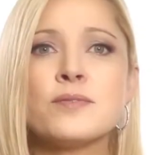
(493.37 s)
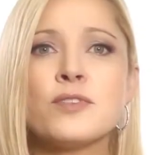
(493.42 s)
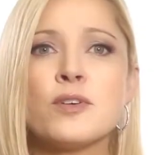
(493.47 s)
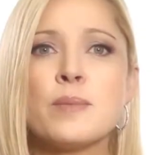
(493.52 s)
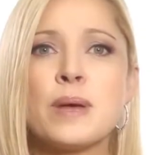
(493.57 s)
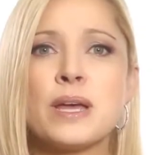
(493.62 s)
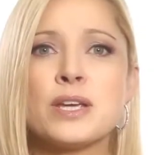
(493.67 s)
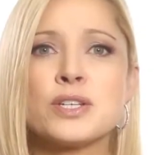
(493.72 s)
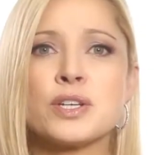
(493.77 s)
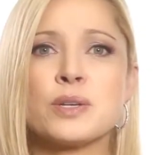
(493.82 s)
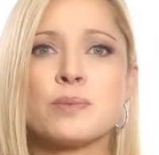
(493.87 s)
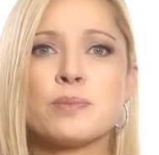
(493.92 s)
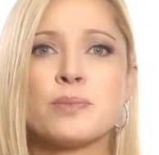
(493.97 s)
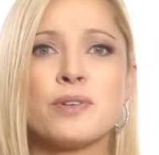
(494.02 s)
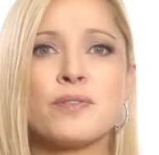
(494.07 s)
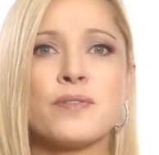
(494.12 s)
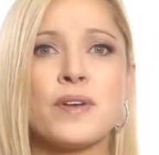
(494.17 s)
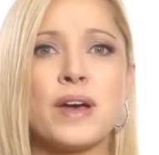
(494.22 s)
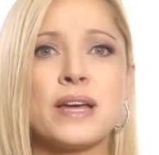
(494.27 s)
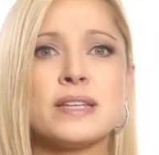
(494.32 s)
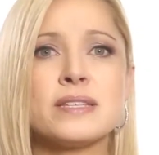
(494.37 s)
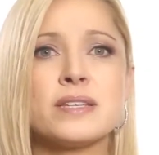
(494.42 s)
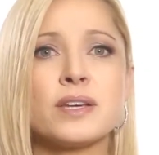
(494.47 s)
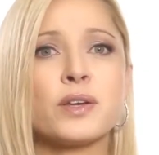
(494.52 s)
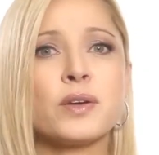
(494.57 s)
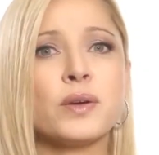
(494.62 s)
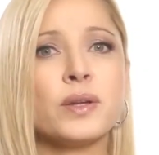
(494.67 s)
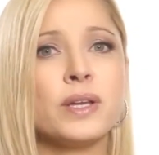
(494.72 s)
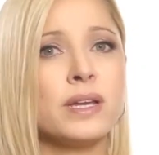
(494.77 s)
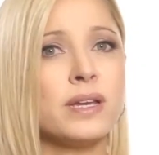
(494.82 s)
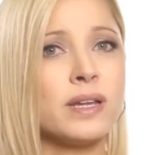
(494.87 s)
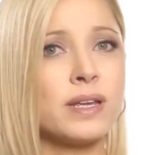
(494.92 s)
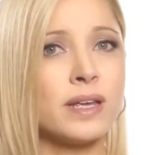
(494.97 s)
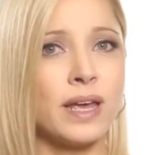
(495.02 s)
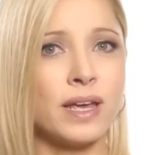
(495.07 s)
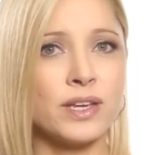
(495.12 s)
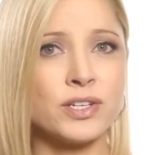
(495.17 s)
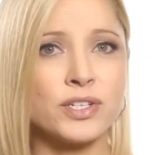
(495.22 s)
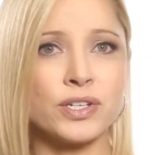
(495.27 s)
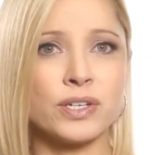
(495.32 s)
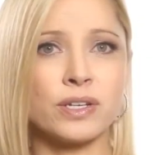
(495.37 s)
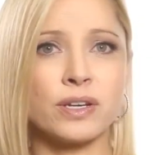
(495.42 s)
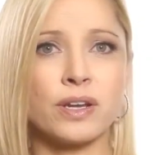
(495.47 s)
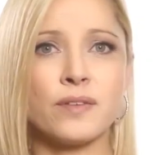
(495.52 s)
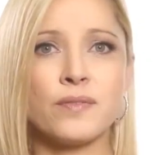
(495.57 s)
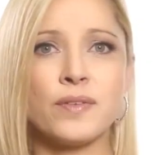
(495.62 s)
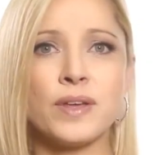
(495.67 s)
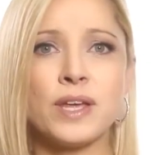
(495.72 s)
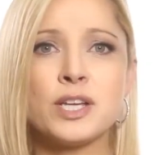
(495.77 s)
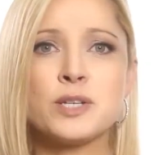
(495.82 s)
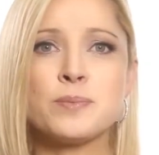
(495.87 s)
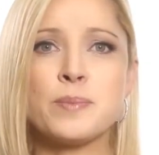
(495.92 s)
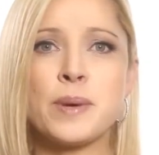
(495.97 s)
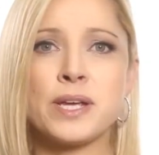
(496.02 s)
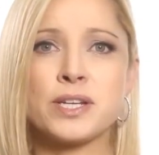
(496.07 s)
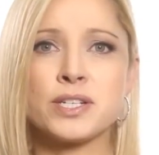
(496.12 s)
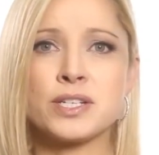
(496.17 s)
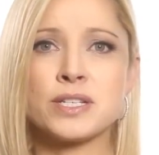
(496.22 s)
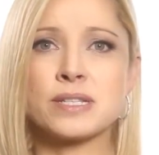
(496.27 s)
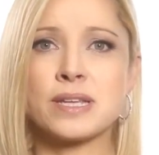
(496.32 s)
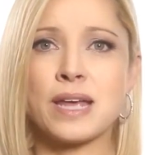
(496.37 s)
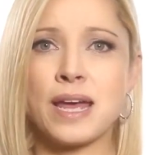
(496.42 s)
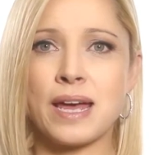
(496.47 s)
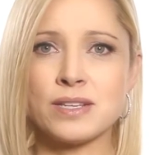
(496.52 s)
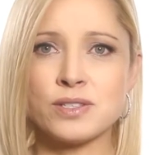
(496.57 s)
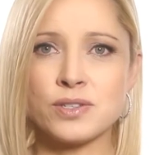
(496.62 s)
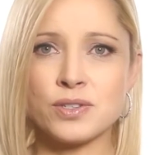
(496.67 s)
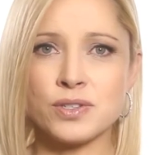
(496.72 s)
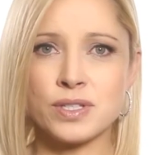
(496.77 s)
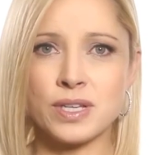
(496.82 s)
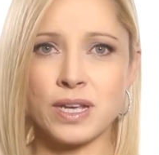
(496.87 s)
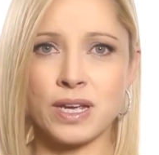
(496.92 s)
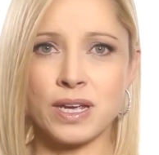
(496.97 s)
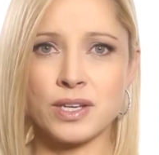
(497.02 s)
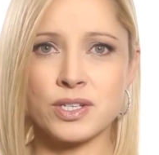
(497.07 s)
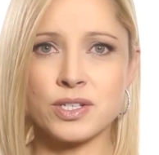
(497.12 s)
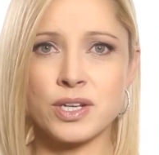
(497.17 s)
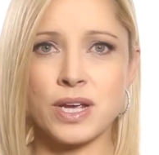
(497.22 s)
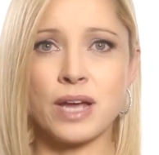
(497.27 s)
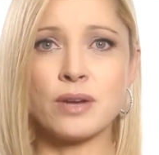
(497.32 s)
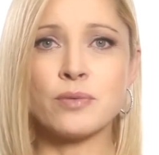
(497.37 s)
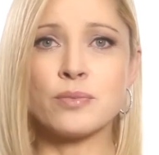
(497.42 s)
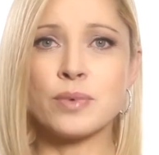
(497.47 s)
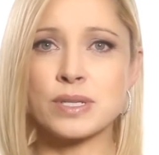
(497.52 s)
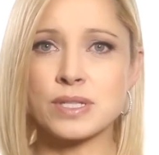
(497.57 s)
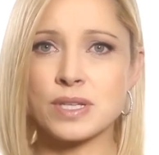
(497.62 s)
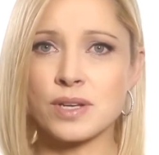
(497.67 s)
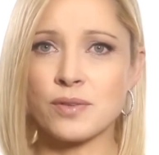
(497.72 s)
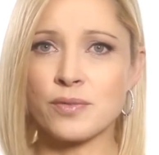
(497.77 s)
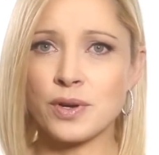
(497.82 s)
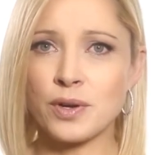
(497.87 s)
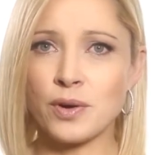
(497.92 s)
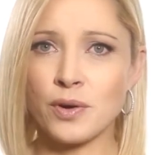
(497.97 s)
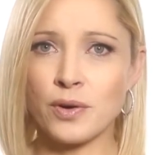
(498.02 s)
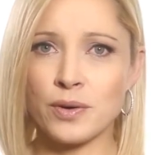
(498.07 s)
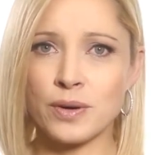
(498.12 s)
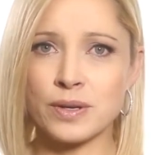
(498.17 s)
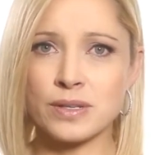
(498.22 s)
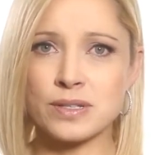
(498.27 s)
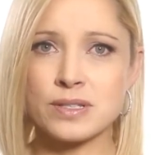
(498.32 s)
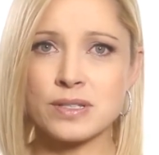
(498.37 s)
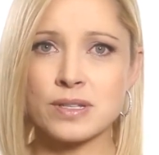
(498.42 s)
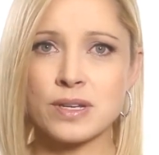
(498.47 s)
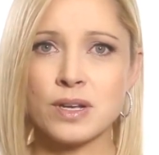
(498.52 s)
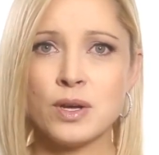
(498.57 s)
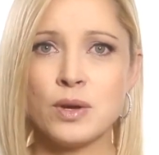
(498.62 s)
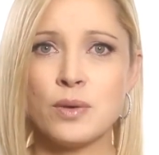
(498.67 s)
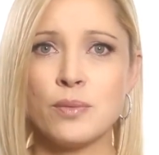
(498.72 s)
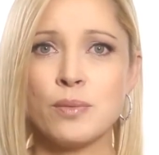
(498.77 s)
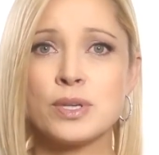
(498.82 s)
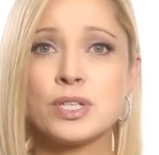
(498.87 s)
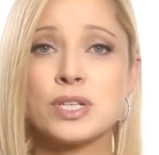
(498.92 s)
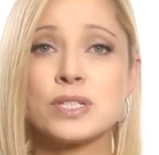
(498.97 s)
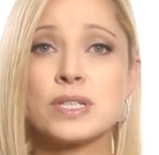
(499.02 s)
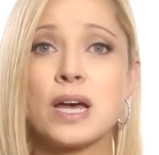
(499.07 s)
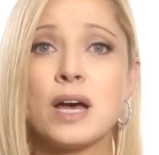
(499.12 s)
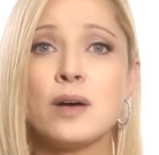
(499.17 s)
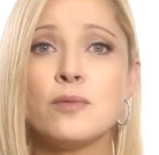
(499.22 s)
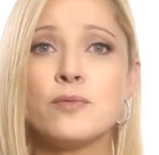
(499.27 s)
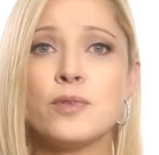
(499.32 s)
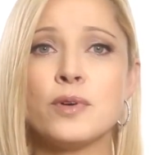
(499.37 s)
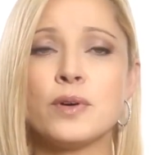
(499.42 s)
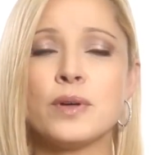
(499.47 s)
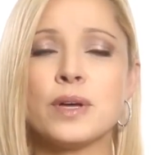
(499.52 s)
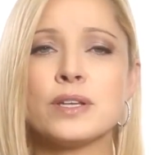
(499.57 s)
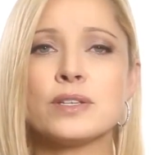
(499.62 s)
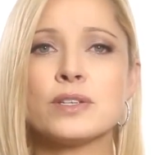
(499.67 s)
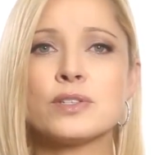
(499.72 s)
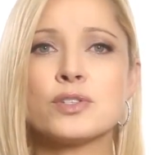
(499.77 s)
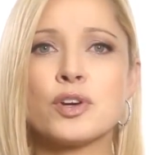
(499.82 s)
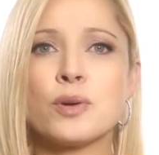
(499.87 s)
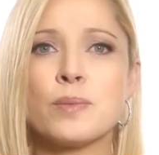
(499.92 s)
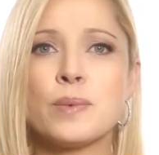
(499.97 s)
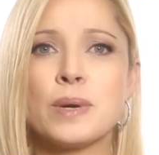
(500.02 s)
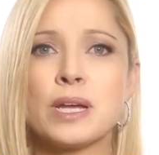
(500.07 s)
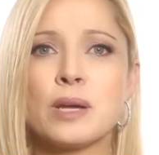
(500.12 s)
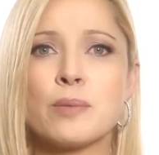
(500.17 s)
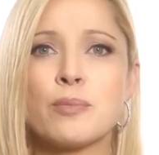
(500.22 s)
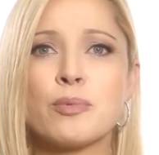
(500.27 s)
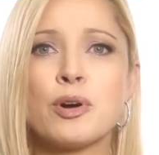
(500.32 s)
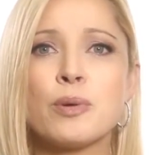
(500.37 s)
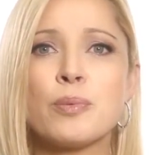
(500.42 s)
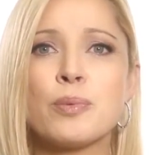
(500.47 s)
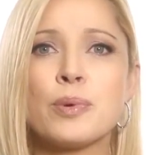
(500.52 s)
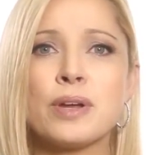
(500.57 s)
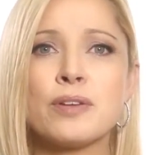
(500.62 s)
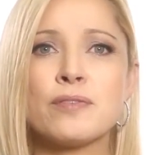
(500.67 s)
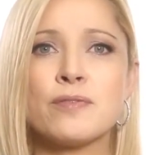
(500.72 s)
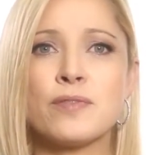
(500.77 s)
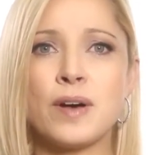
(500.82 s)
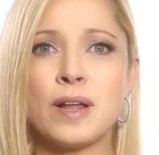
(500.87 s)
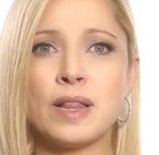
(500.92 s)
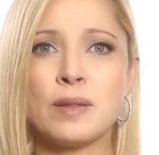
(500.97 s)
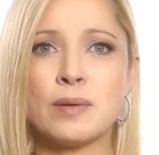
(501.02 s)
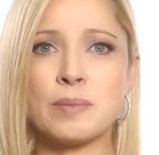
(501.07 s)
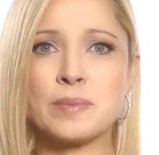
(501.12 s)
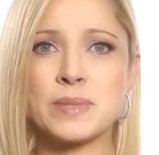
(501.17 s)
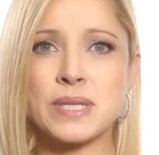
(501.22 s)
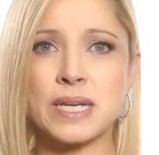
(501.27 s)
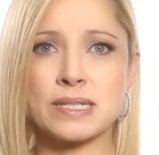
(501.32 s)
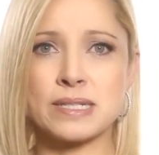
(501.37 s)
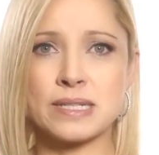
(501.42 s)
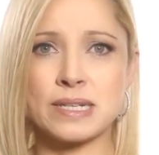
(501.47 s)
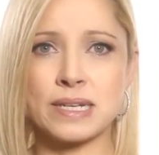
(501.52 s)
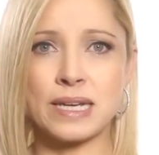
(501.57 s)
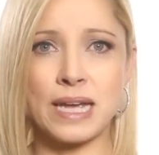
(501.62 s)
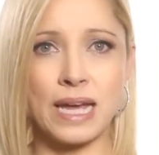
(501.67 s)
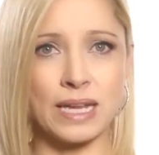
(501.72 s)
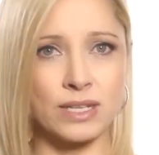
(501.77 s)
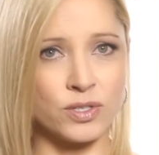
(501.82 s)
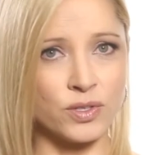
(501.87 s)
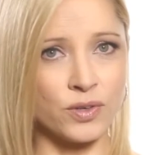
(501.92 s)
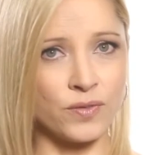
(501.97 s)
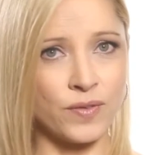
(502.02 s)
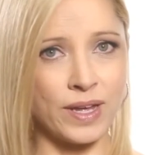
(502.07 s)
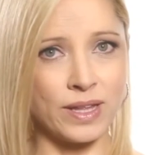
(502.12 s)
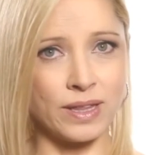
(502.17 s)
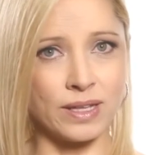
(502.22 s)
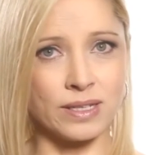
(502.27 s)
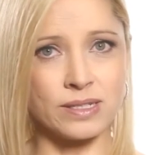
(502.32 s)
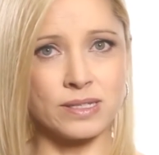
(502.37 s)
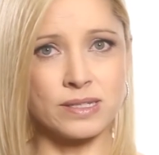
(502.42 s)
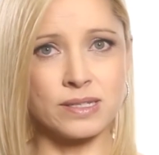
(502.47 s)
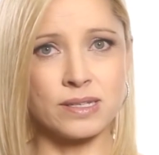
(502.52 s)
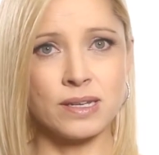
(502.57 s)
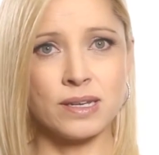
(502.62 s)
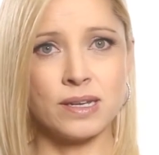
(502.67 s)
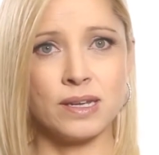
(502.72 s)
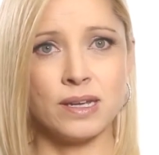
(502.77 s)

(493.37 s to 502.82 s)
information provides a good indication of each patient's cancer stage and risk of recurrence, which is helpful in determining appropriate follow-up testing and surveillance.